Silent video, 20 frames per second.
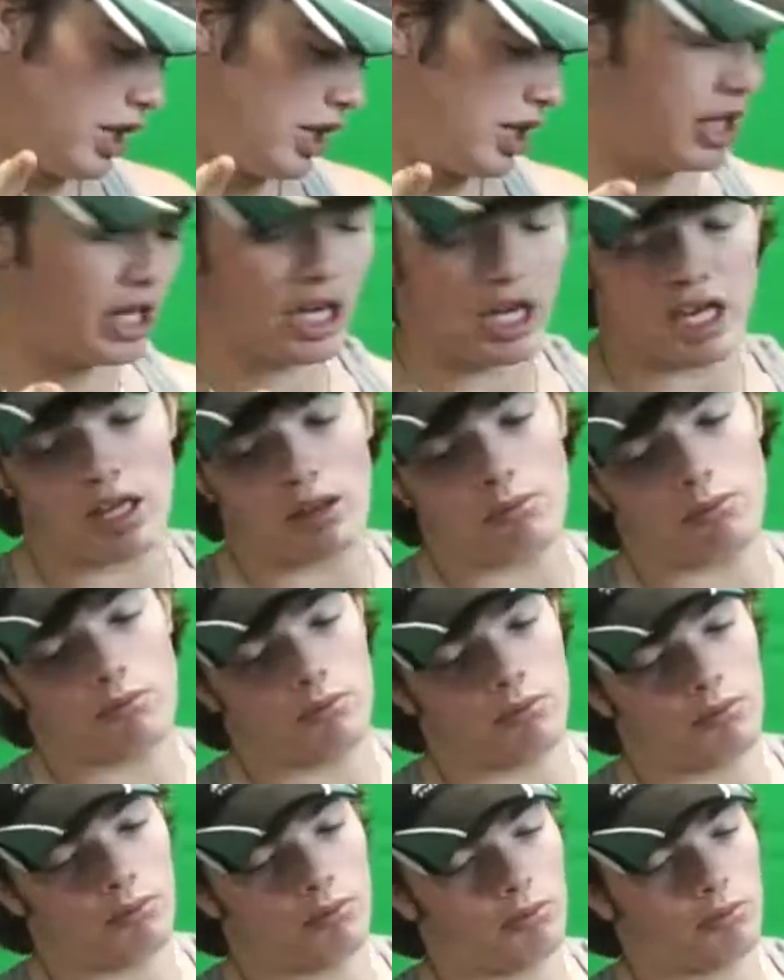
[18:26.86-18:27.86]
your tape,
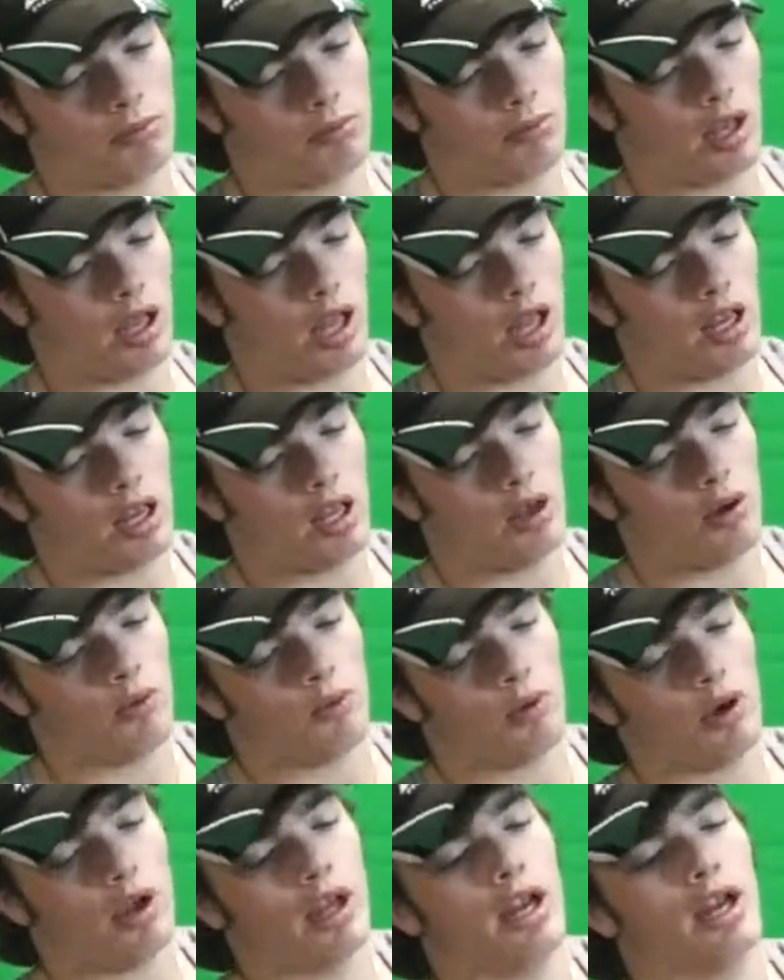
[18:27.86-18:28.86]
and you
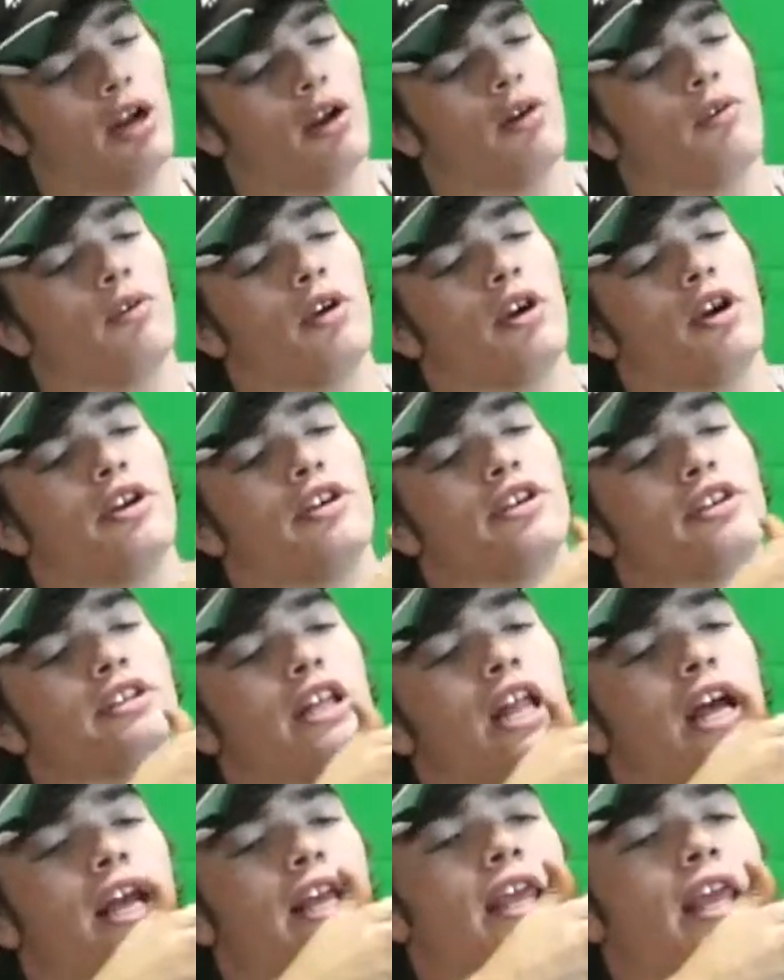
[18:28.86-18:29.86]
gonna get it on there just
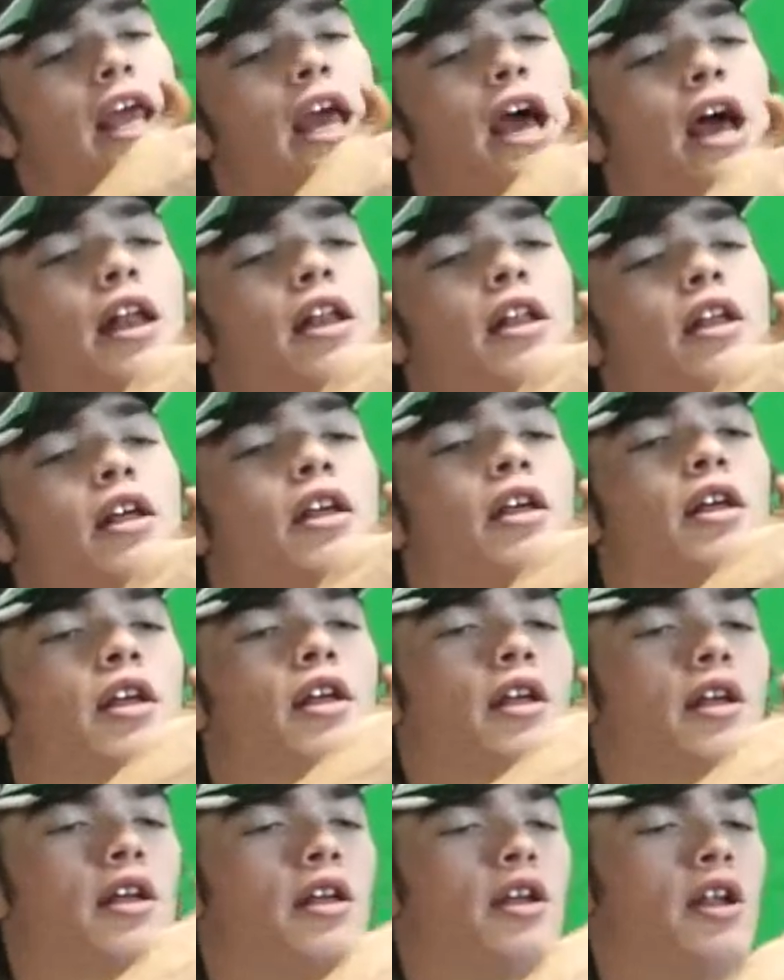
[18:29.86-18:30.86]
like that.
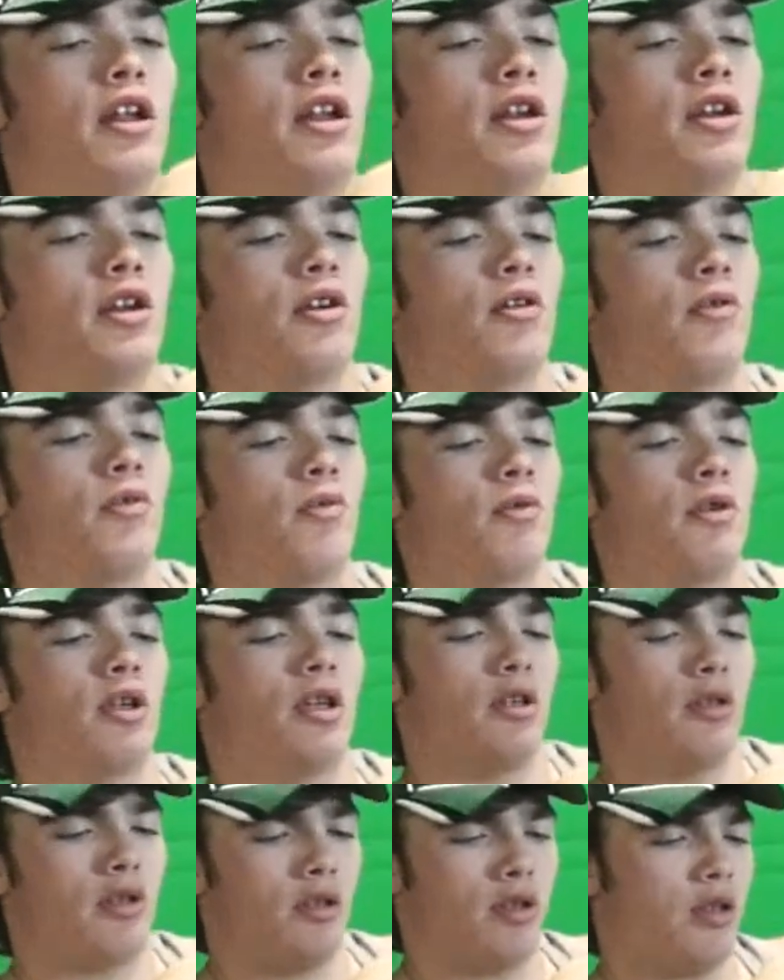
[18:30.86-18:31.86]
And you gonna,
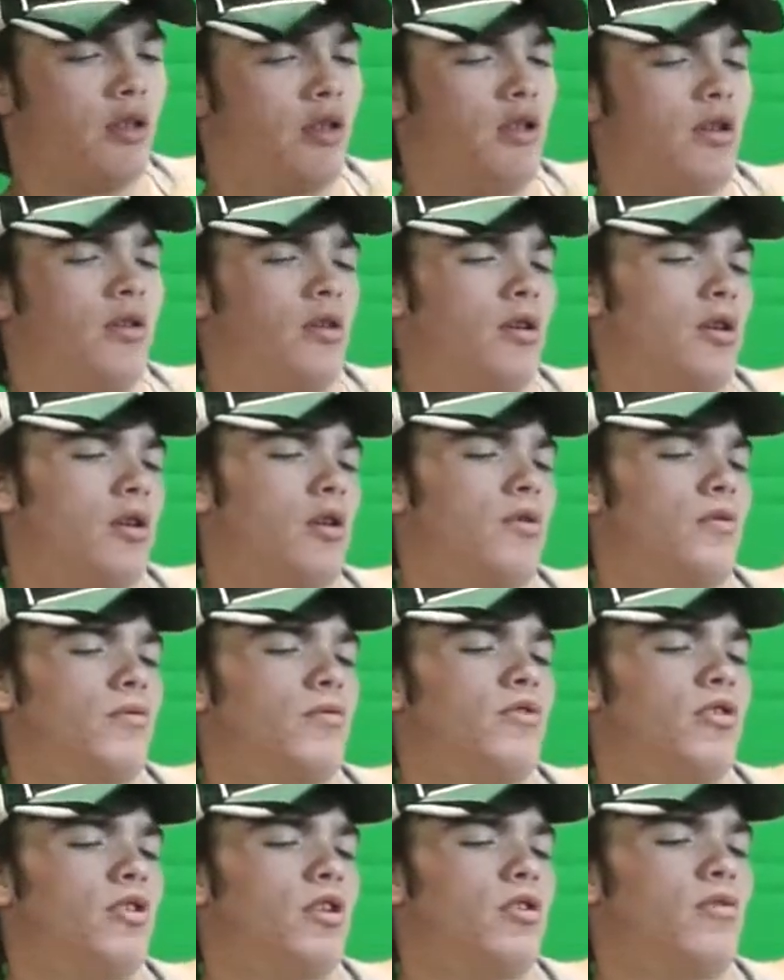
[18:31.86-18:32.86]
oh,
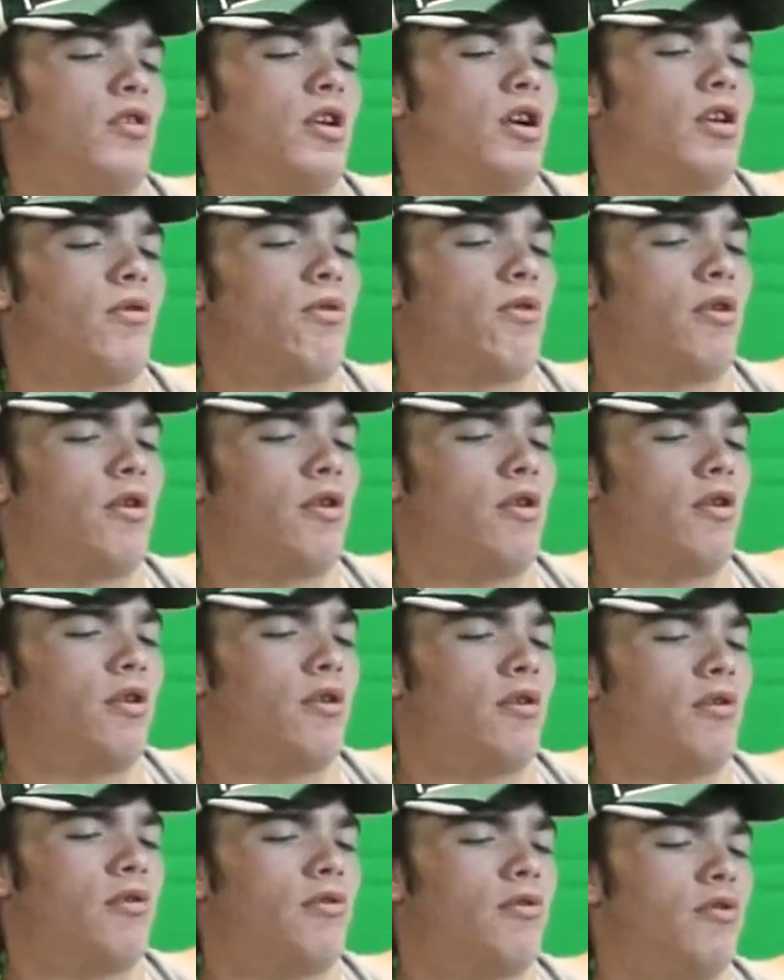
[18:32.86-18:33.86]
shoot, dog.
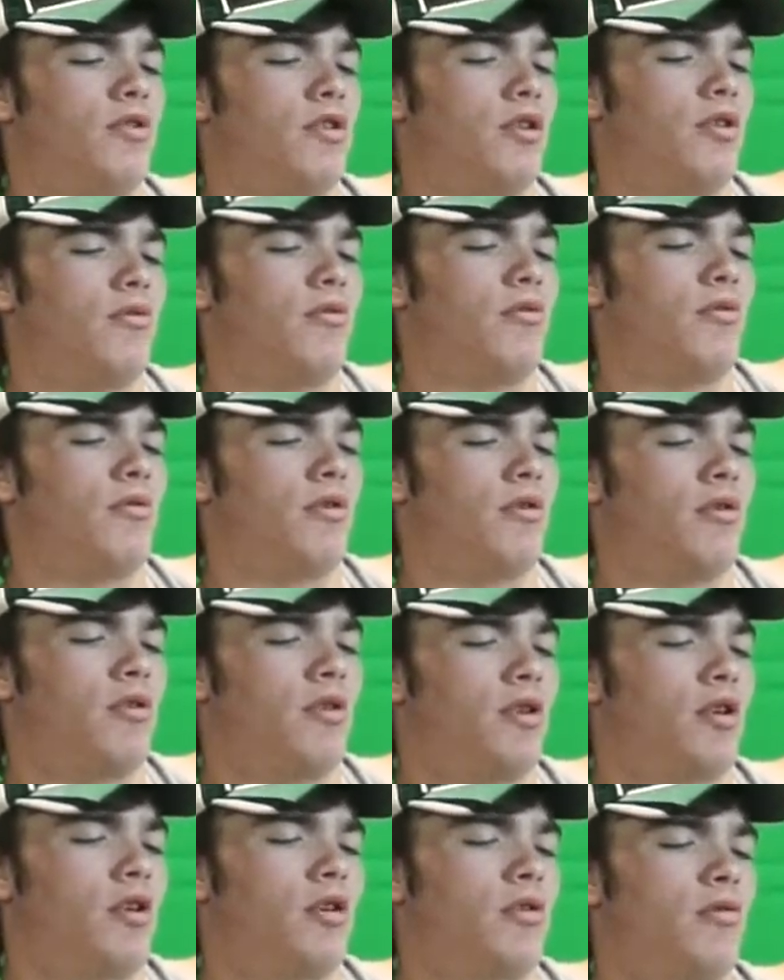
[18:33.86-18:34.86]
Shoot,
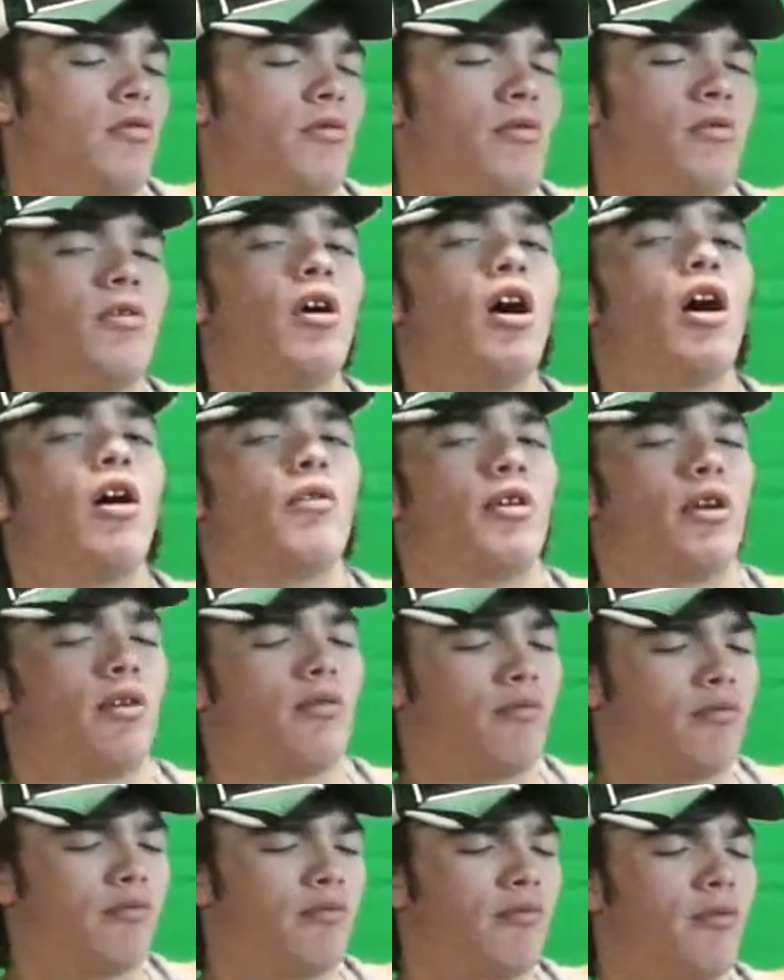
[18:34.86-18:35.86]
hold on.
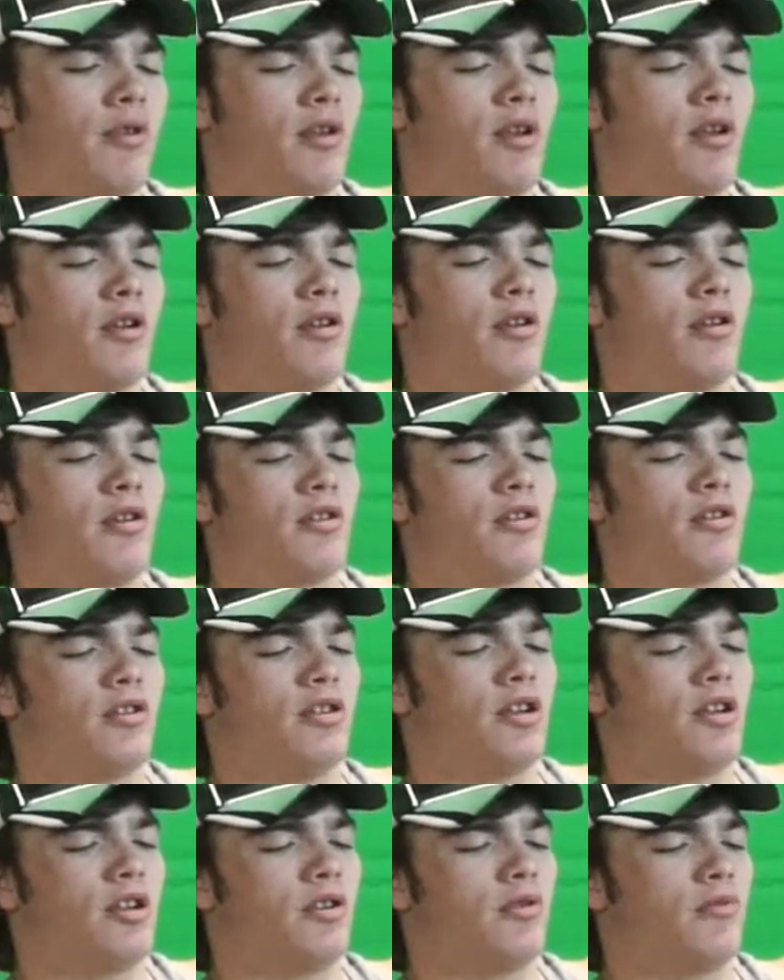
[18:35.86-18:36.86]

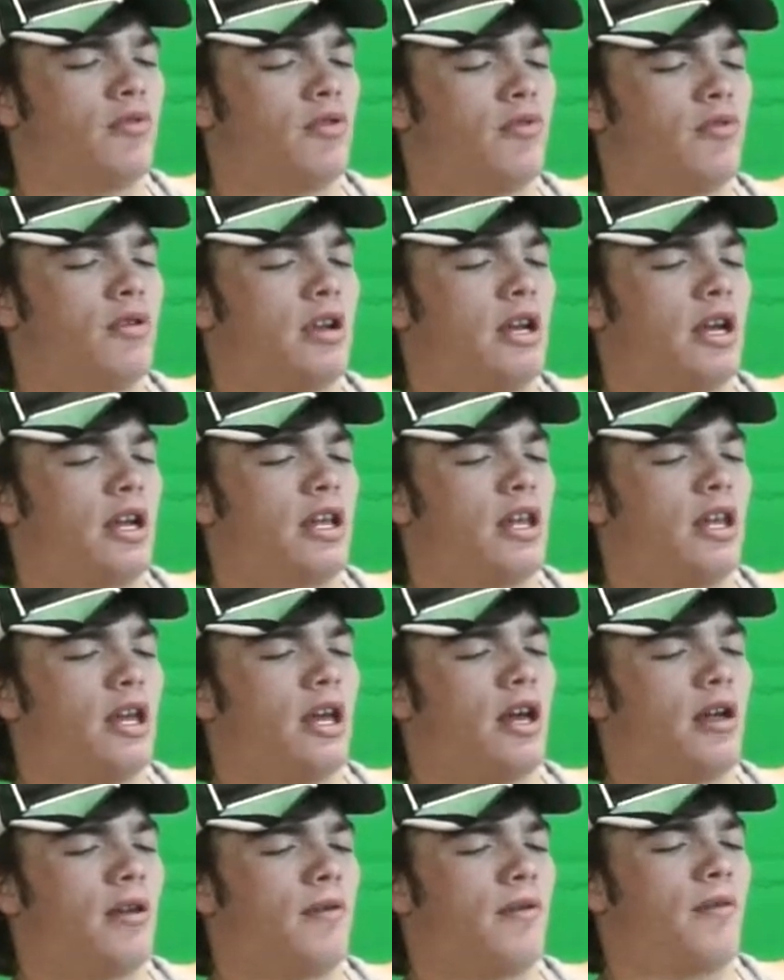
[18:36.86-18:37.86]
You gonna do it like
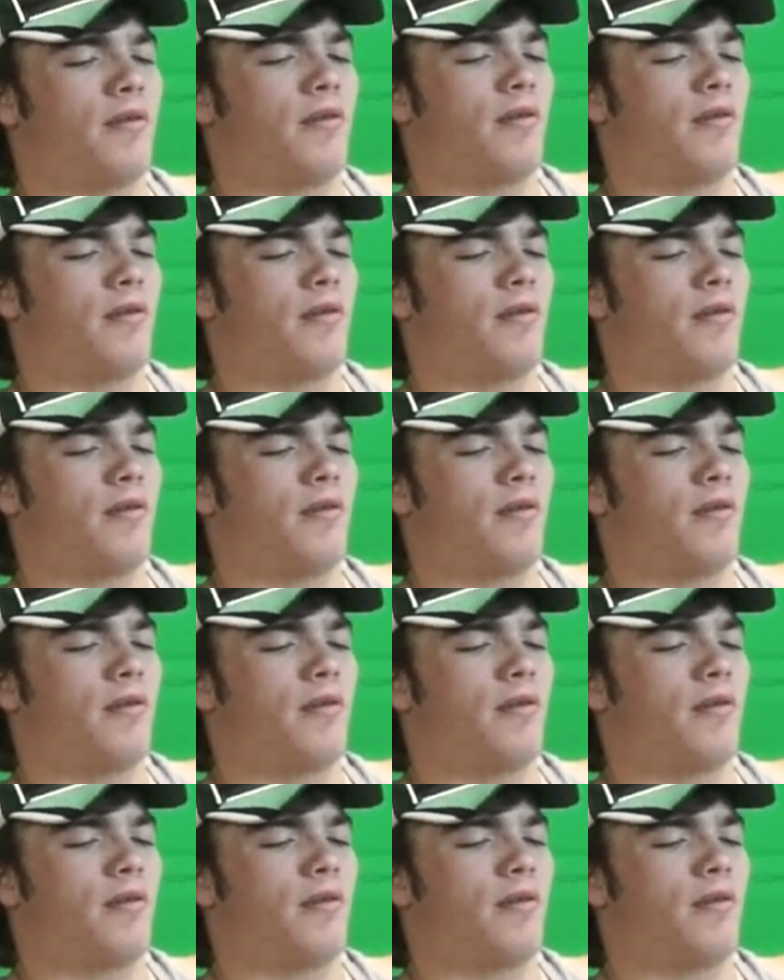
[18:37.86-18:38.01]
that.